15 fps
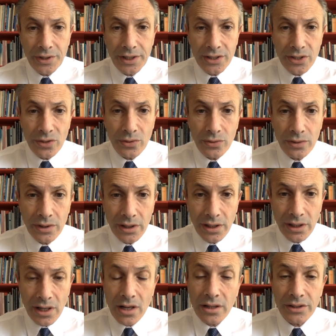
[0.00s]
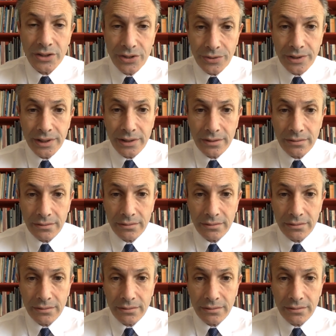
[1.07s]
on its own can't do it.